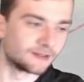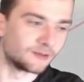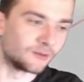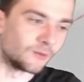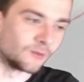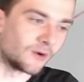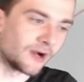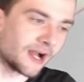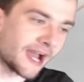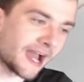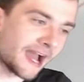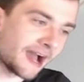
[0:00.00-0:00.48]

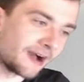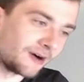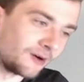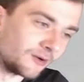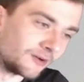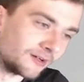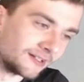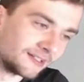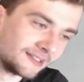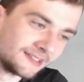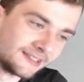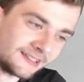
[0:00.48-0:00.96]

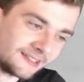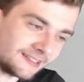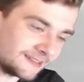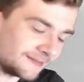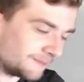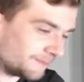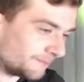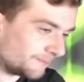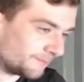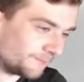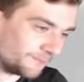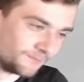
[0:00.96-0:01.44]
Wow.
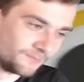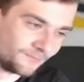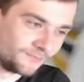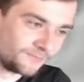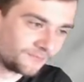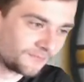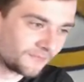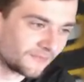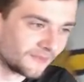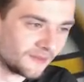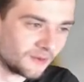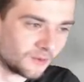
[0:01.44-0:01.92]

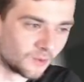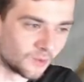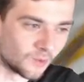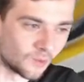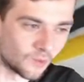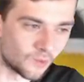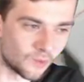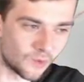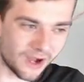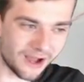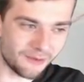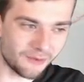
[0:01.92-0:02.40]

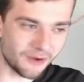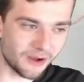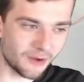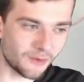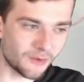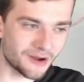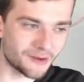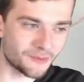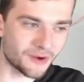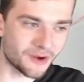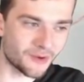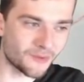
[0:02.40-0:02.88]
Wow, wow,
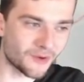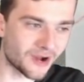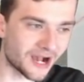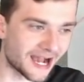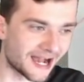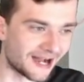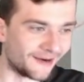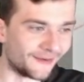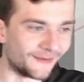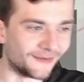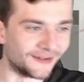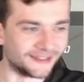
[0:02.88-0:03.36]
wow, wow,
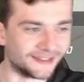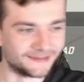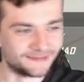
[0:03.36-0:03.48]
wow.